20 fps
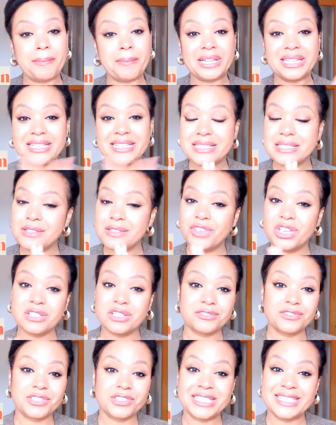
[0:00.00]
Please
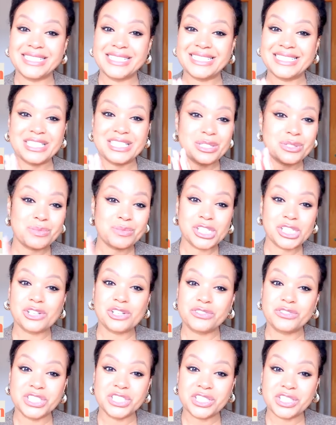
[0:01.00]
feel free to switch
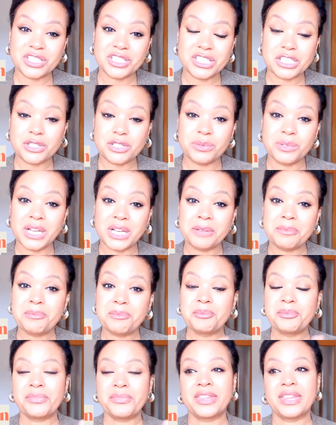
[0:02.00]
over to the new
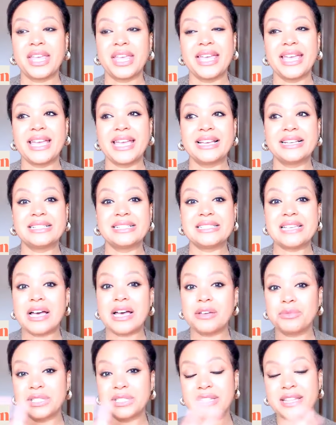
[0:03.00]
one. And
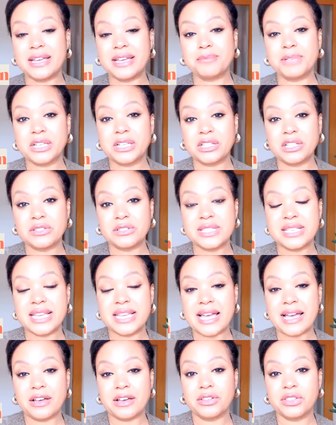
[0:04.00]
I will then be
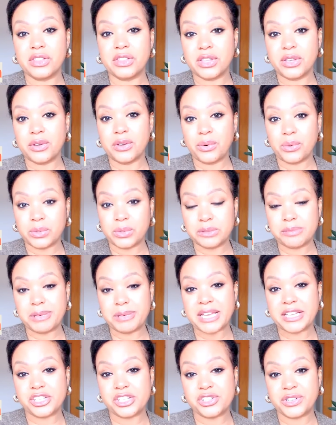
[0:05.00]
closing out the old
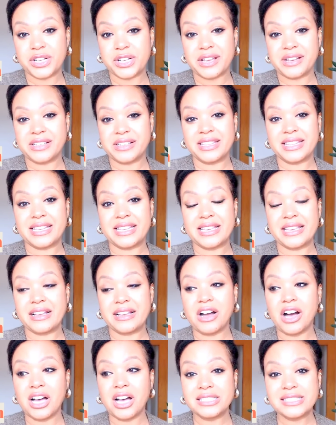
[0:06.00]
Patreon. The
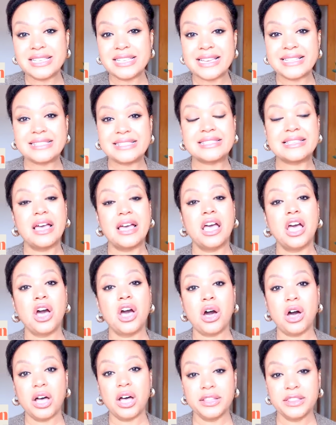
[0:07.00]
contents
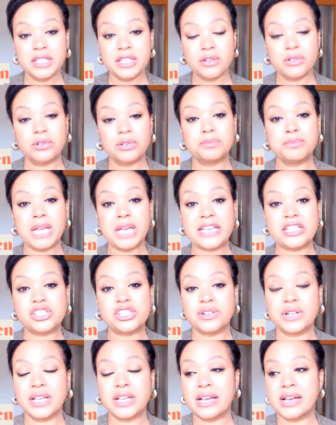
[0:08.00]
on the old
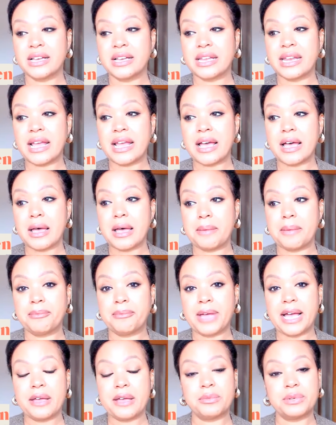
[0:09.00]
Patreon,
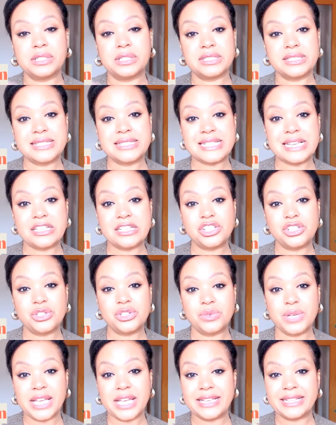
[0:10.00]
I will send
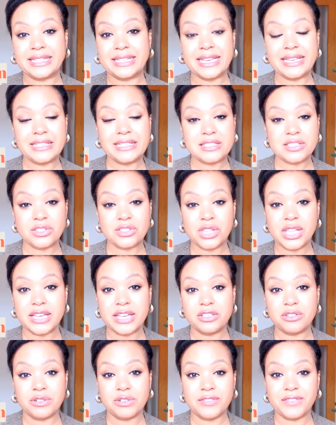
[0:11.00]
you a link so
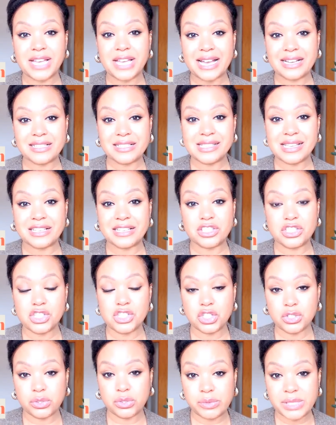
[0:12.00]
that you have access
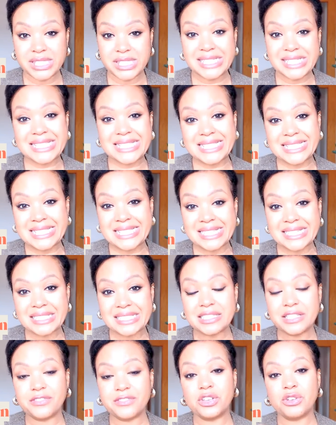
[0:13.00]
to it
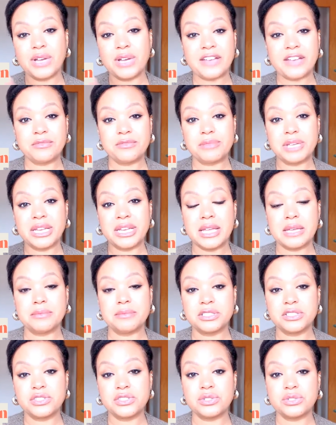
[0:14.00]
still if you haven't been
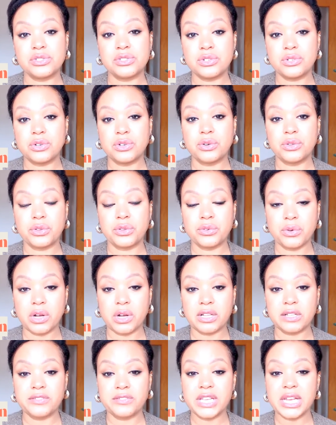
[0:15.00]
able to go through
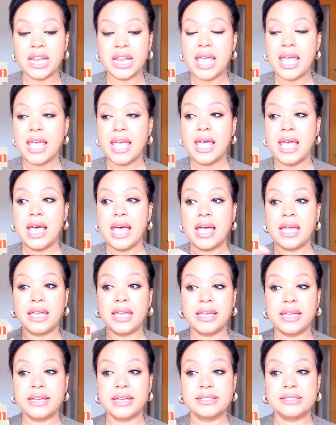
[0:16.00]
all of it.
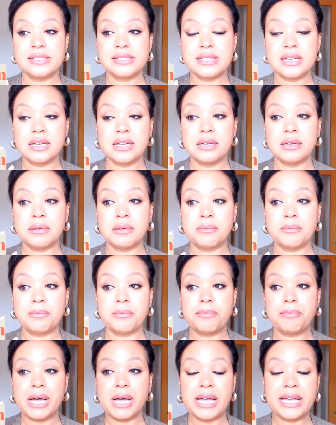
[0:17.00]
And
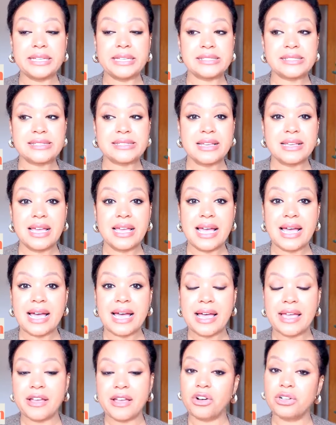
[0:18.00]
but
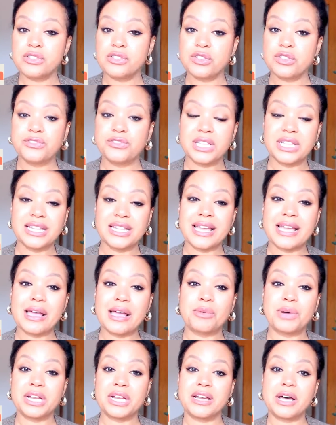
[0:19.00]
I also feel like
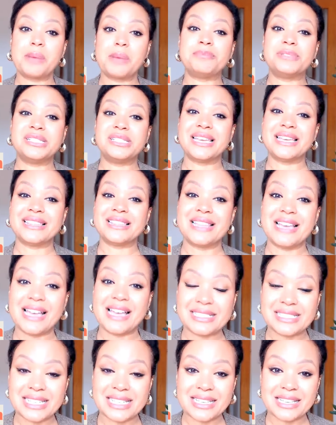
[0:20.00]
I want to update
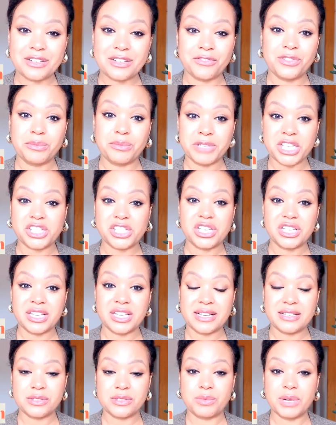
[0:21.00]
that
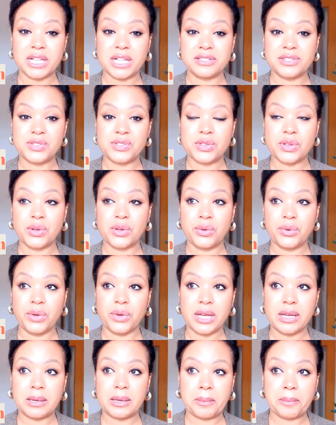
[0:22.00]
information as well.
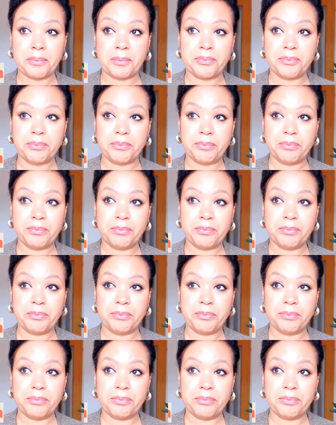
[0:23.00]
So